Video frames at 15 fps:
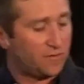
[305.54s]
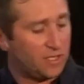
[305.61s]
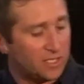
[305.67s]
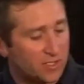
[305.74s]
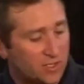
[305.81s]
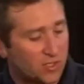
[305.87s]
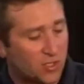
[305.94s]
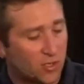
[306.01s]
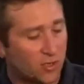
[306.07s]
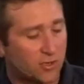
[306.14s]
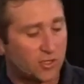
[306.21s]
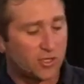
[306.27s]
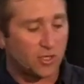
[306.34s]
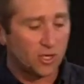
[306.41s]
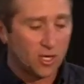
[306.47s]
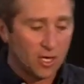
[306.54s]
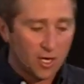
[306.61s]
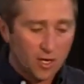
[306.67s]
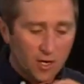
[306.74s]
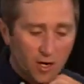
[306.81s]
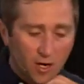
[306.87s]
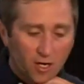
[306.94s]
of this church
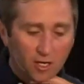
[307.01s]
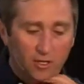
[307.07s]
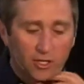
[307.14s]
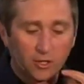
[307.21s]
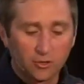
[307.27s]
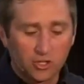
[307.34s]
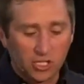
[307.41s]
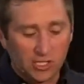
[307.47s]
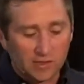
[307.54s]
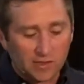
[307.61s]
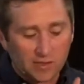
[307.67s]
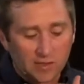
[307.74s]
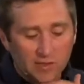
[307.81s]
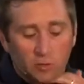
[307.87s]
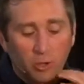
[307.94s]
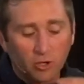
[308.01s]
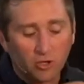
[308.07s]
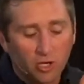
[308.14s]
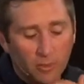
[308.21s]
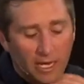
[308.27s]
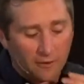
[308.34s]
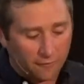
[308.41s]
are. You know, Jesus
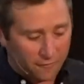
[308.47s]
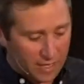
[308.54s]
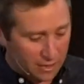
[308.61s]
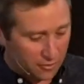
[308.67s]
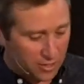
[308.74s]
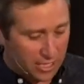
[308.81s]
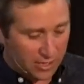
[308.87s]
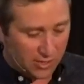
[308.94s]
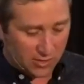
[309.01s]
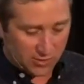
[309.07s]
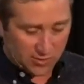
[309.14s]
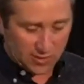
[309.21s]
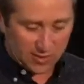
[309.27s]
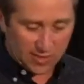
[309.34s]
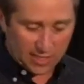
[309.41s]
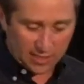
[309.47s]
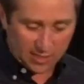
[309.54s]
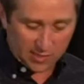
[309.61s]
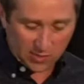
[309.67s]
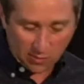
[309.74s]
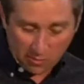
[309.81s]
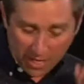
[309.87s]
spoke about foundations. He said
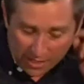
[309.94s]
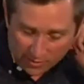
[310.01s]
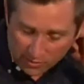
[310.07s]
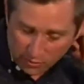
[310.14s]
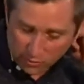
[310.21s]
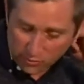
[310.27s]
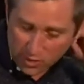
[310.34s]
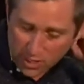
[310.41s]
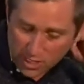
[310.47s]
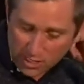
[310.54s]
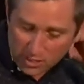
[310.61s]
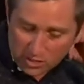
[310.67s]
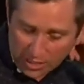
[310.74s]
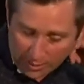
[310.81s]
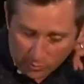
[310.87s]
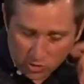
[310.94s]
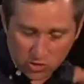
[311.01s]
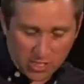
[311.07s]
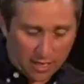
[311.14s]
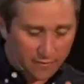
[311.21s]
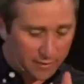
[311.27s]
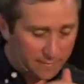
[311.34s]
this in Matthew chapter
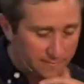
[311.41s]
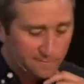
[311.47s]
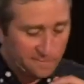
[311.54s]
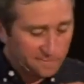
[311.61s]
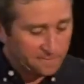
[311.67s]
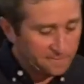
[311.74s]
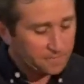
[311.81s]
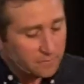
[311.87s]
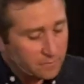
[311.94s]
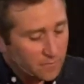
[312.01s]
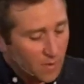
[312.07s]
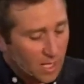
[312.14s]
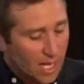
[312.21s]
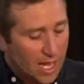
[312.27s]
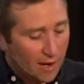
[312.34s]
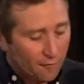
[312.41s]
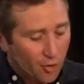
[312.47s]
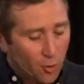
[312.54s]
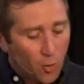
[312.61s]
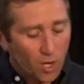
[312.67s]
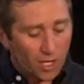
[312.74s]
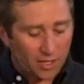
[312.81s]
7.
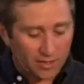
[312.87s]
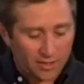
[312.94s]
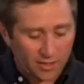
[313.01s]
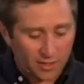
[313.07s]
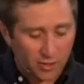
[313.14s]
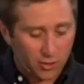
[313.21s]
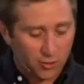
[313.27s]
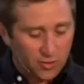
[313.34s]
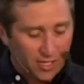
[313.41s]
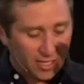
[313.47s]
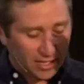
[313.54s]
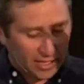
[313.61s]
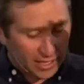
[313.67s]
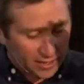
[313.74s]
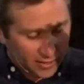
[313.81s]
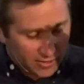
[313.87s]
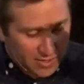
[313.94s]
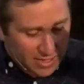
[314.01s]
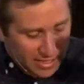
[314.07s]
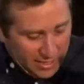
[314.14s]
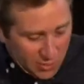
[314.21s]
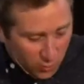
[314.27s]
Everyone who then hears
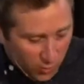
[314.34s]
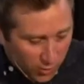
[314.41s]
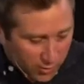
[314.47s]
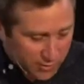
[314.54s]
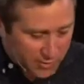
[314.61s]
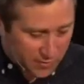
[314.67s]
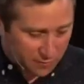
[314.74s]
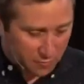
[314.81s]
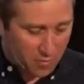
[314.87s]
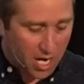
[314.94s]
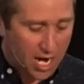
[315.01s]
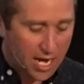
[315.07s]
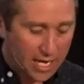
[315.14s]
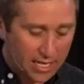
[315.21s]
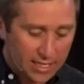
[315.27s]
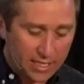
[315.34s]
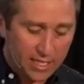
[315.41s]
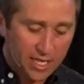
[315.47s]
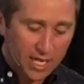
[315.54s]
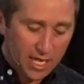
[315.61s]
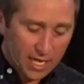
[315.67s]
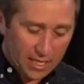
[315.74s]
these words of mine
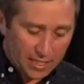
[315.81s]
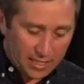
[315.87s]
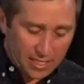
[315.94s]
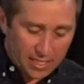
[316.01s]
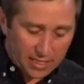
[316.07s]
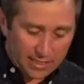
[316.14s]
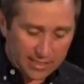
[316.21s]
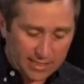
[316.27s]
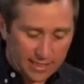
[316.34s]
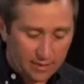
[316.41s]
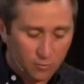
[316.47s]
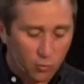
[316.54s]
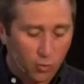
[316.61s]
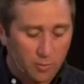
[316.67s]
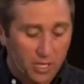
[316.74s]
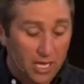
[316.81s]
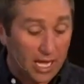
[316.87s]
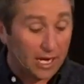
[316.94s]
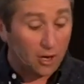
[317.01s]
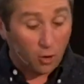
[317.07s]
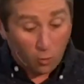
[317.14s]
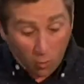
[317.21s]
and does them will be
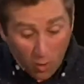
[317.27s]
like a